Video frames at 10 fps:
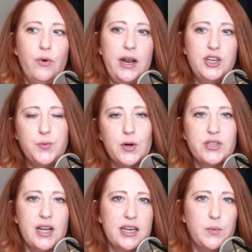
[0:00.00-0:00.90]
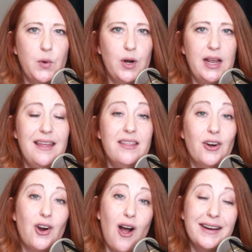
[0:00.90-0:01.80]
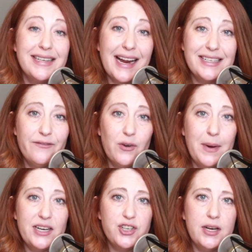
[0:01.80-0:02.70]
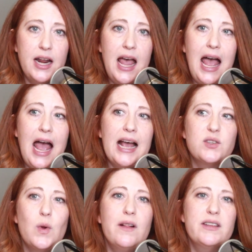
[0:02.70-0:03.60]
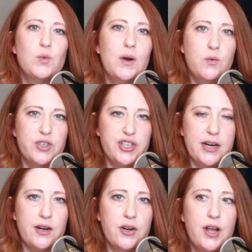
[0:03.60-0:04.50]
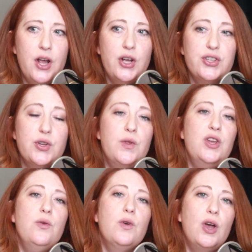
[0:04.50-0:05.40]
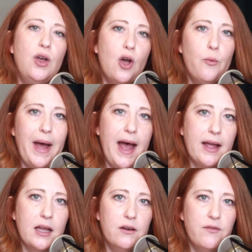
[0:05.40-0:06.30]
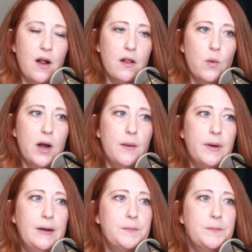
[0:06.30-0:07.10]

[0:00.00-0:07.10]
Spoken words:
each person got to put in their contact information as well as what was shared so that you could go back and follow up.